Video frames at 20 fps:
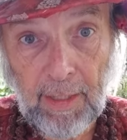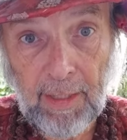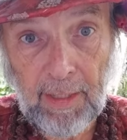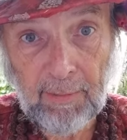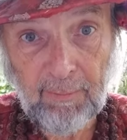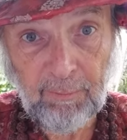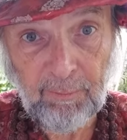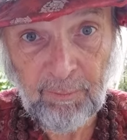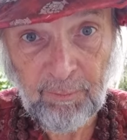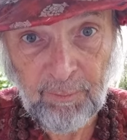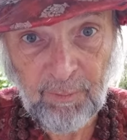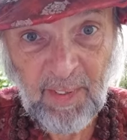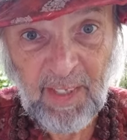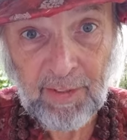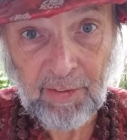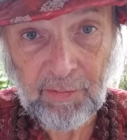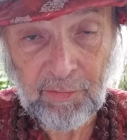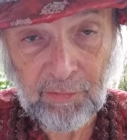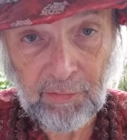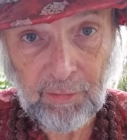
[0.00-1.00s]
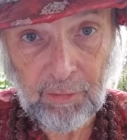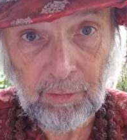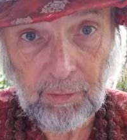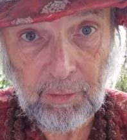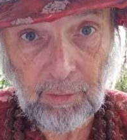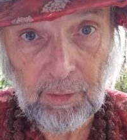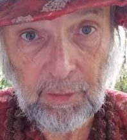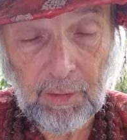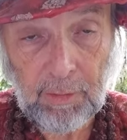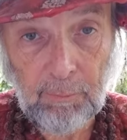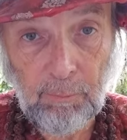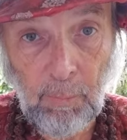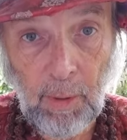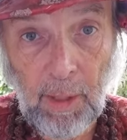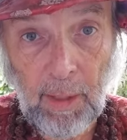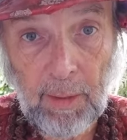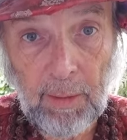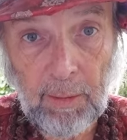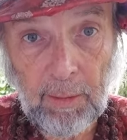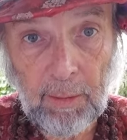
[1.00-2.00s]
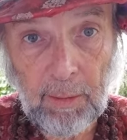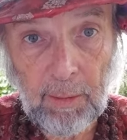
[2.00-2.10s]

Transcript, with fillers: and fix in my